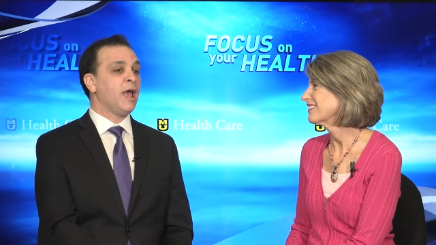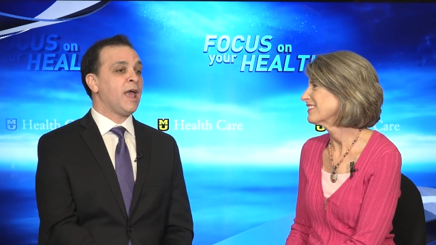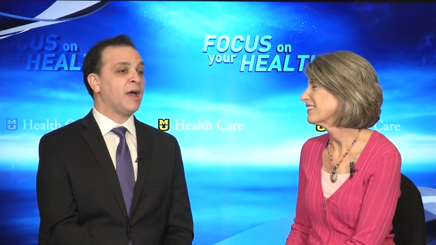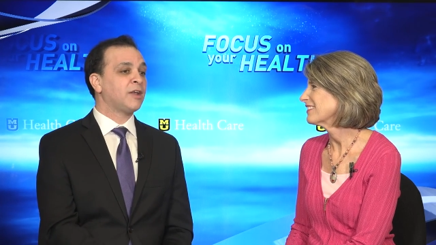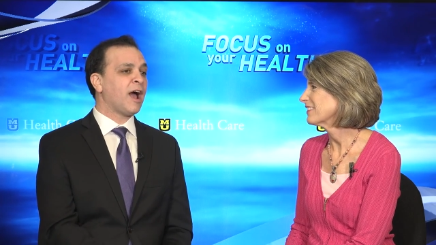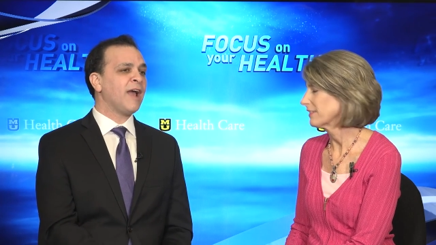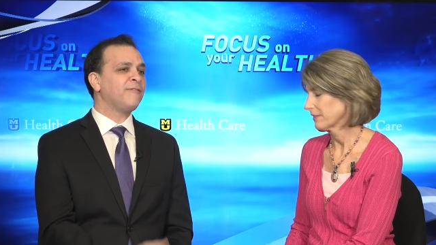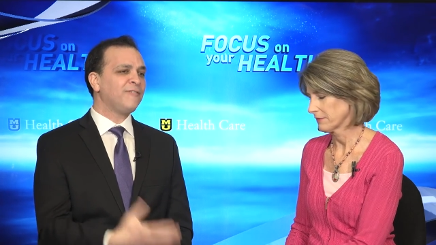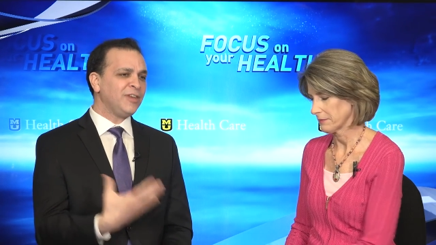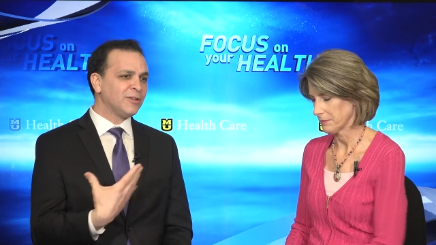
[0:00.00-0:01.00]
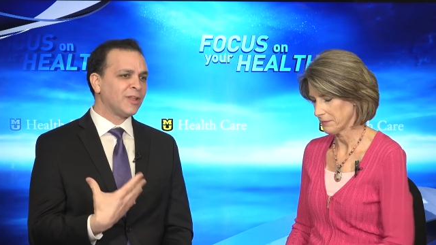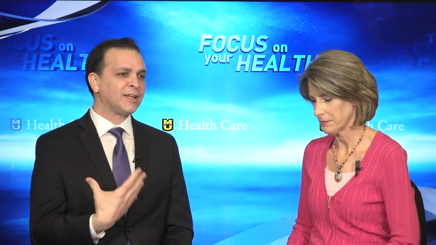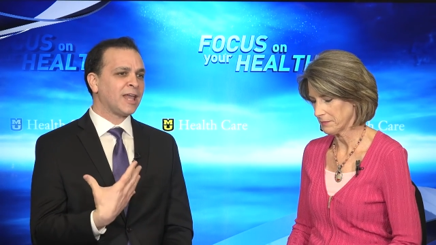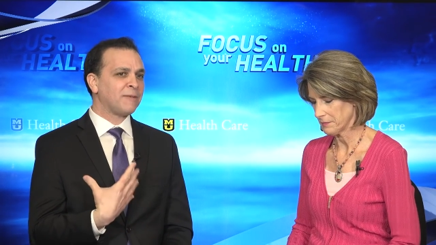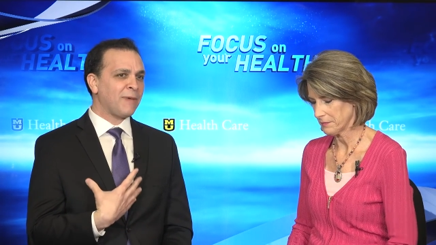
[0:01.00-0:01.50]
Speaker 1: And I feel
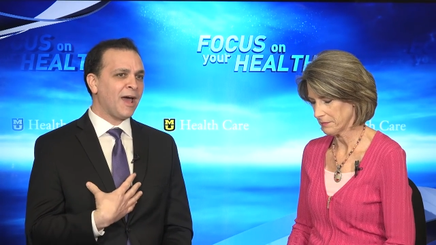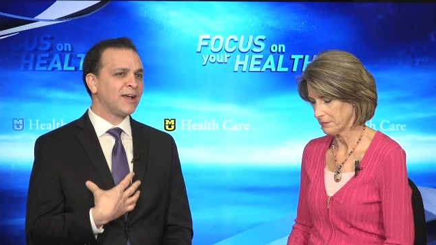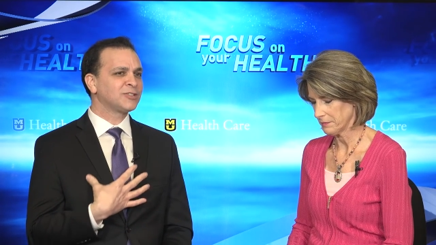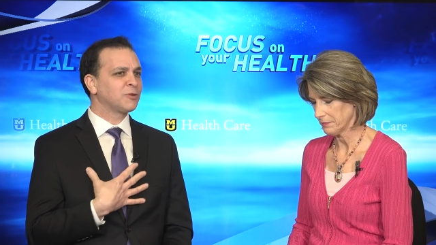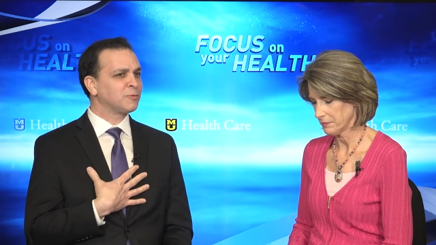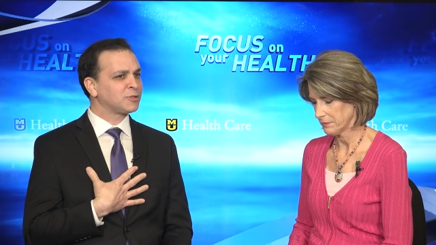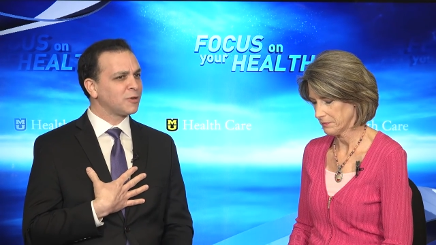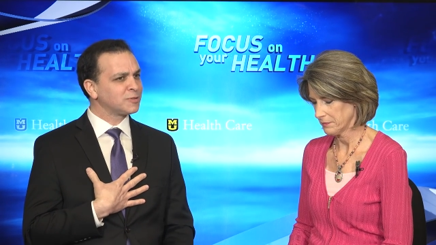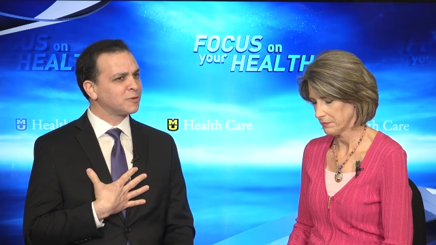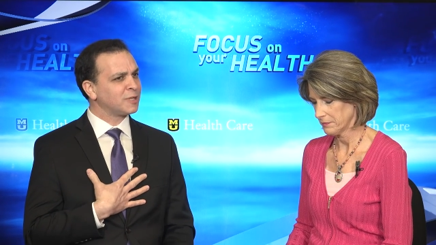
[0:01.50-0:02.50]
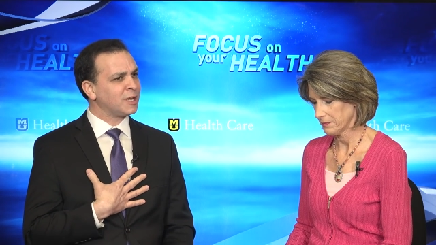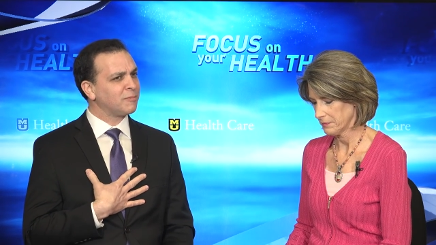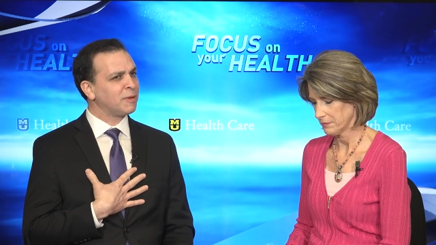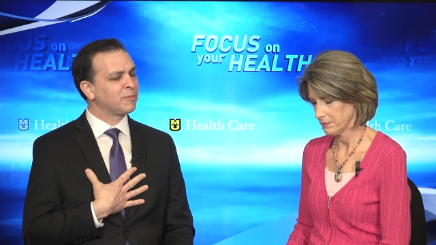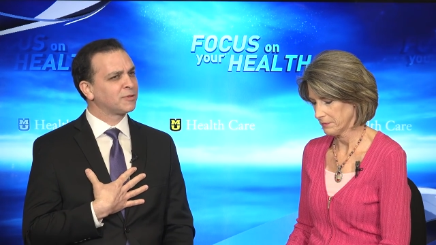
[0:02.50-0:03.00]
like that passion was also leading
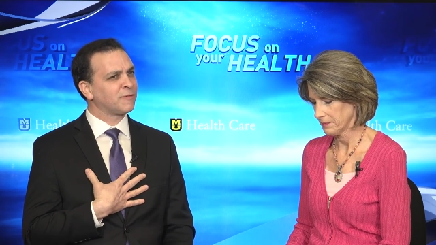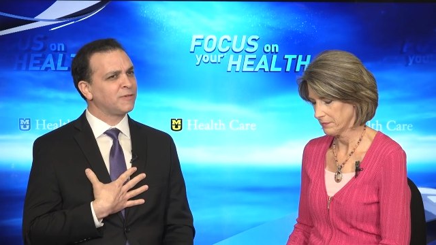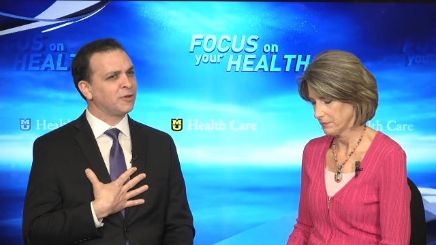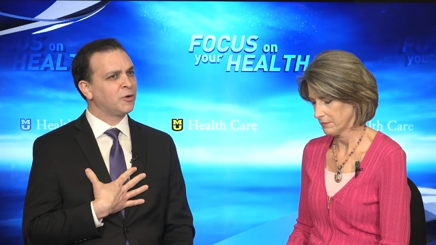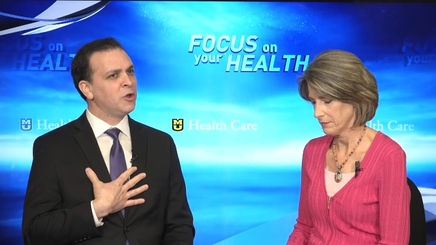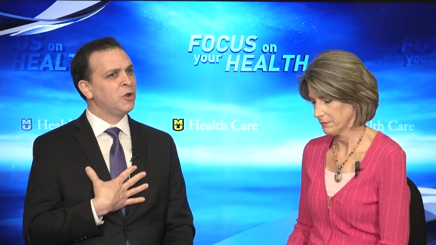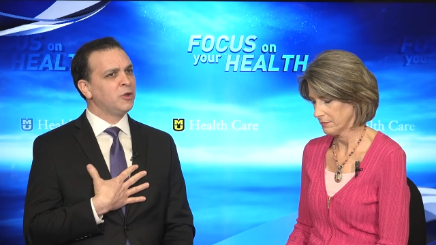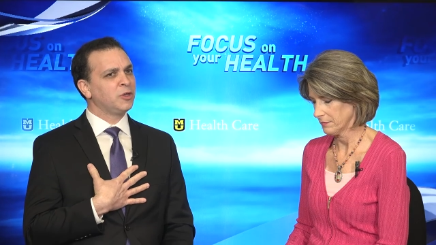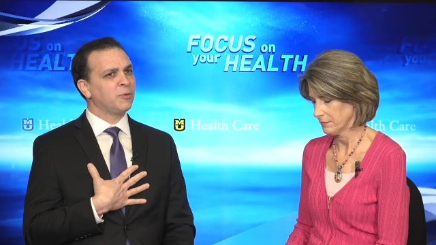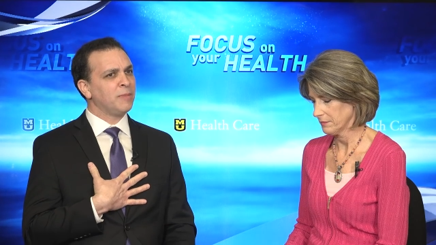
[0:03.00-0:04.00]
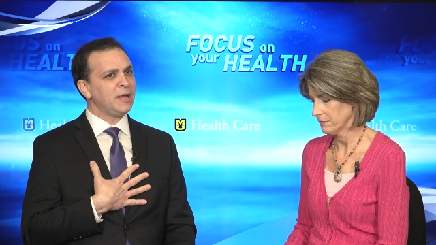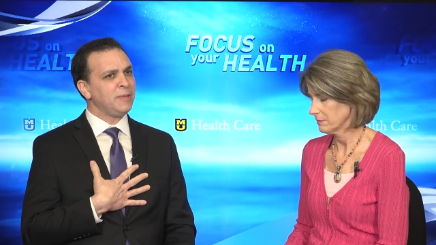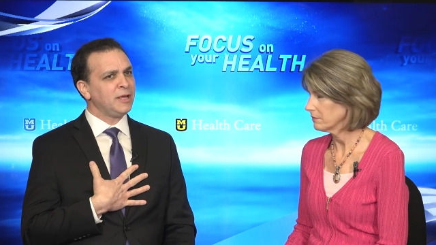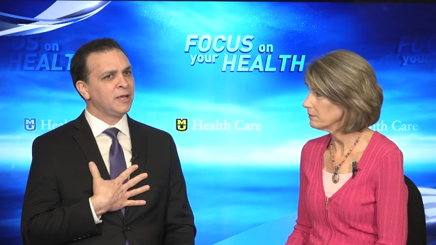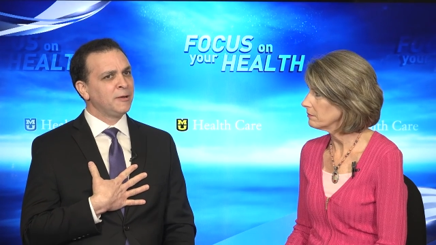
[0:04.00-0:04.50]
people to feel, you know,
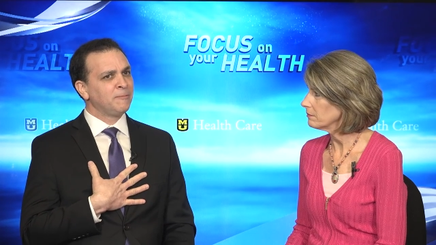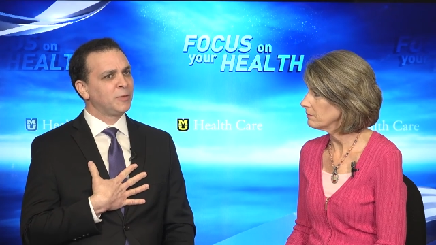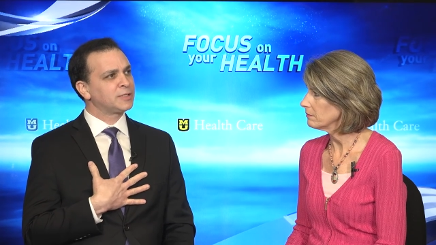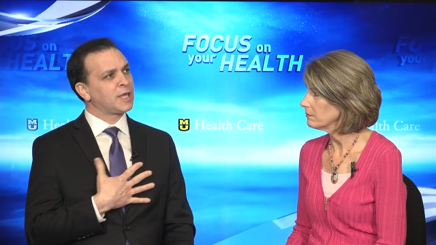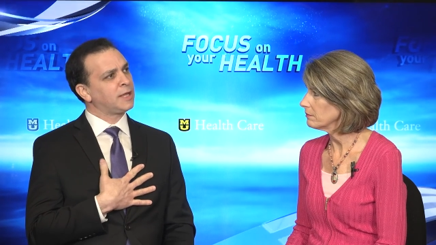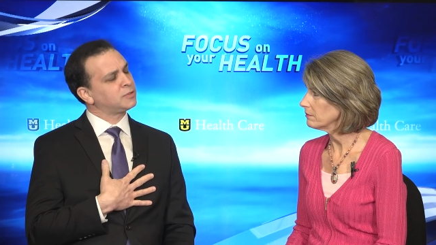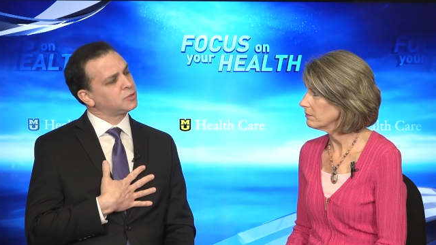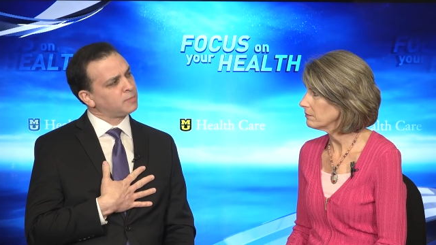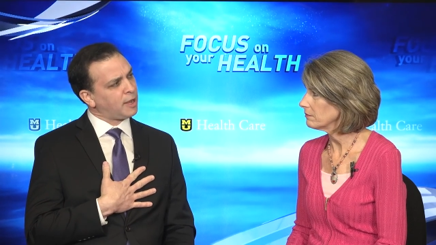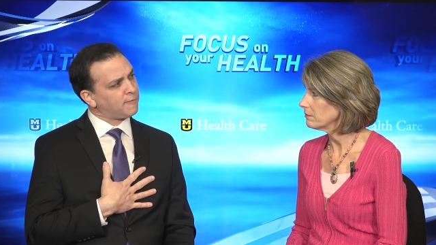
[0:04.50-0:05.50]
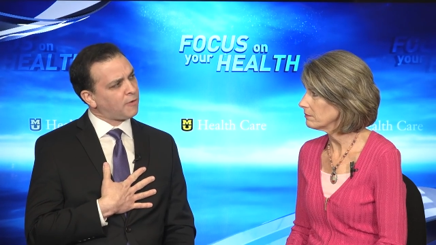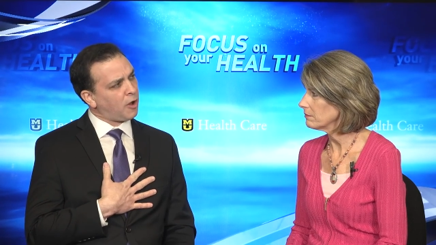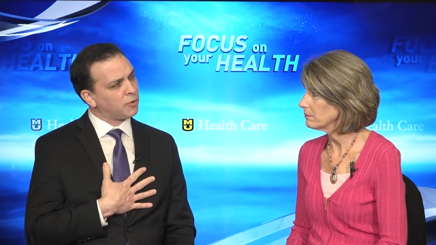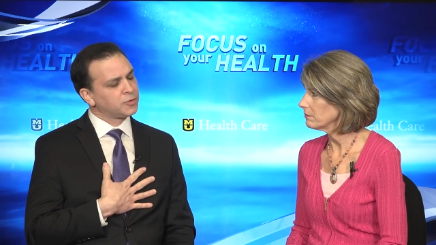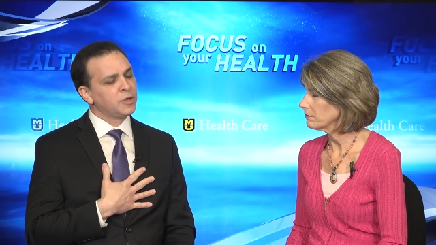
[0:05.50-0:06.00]
maybe this cancer is my
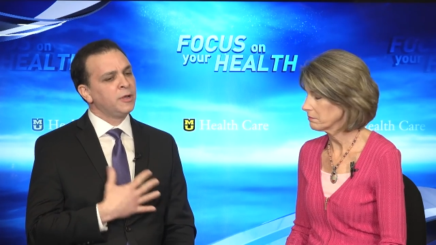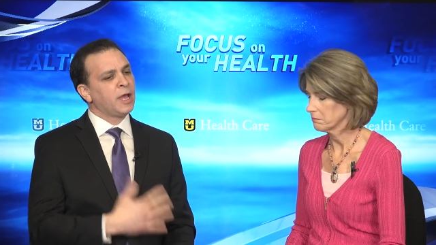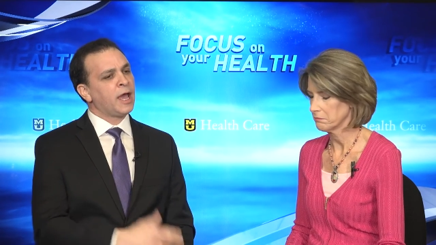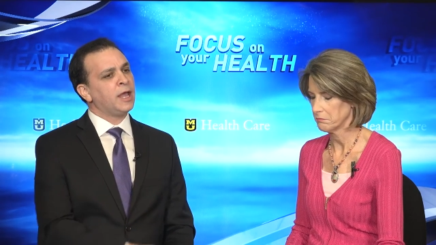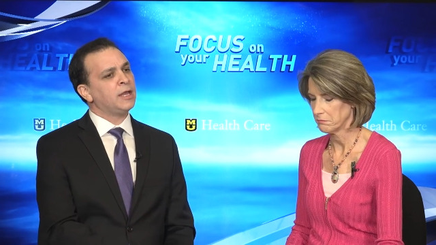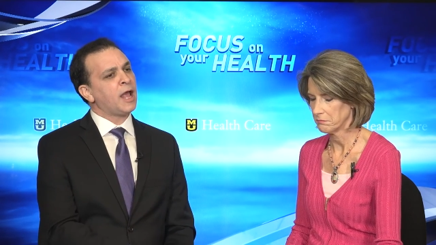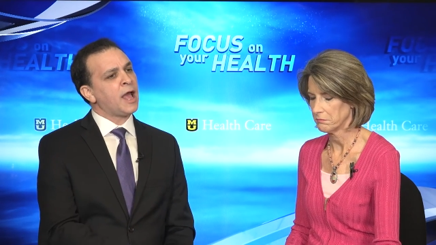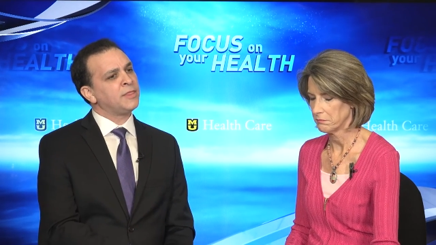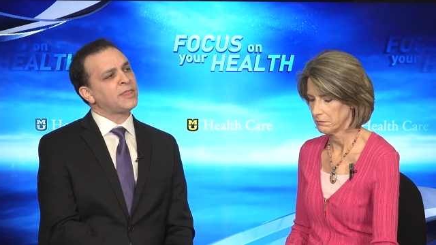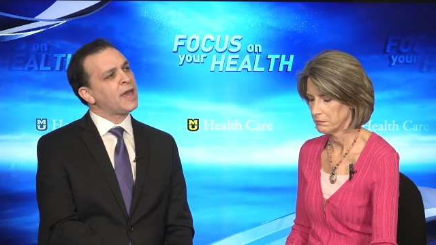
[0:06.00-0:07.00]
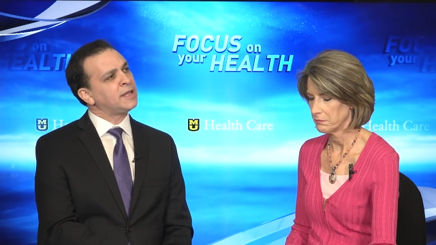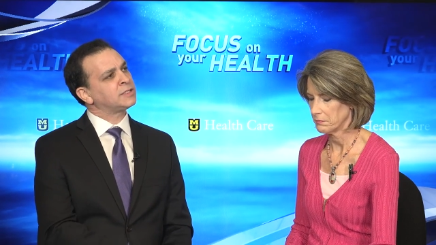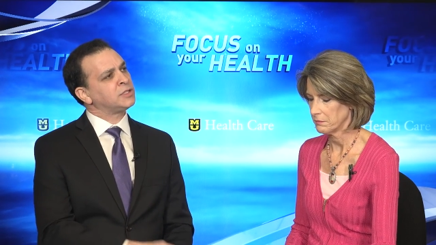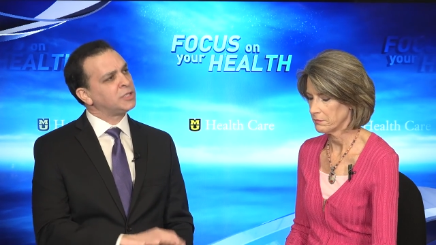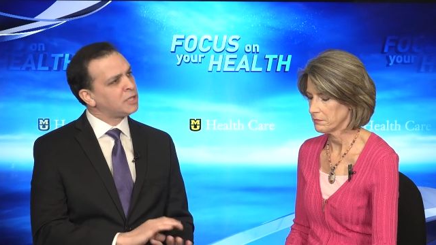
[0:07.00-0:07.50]
fault. And, and that
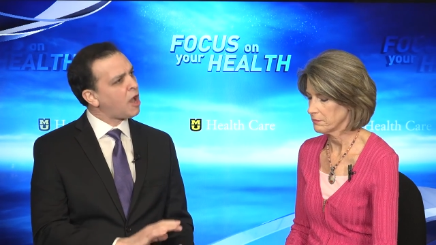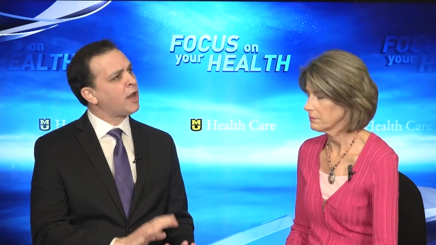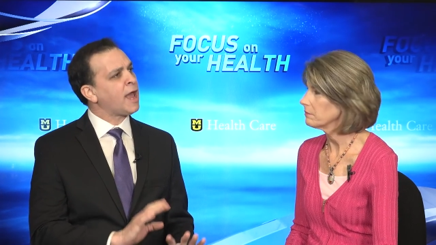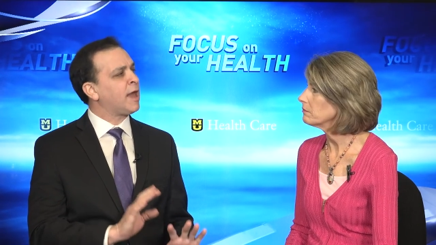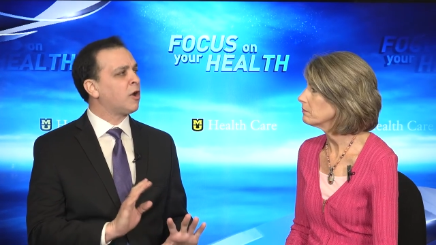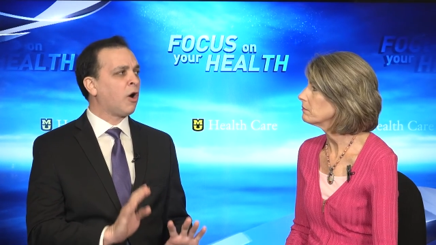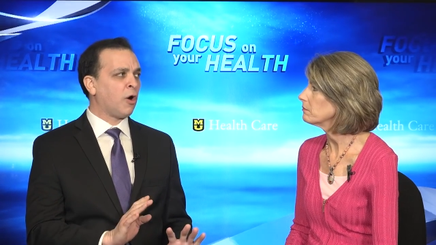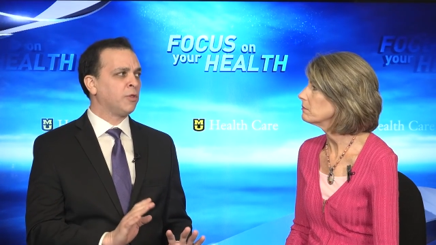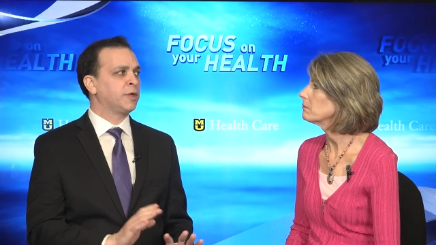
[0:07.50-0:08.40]
is not at all the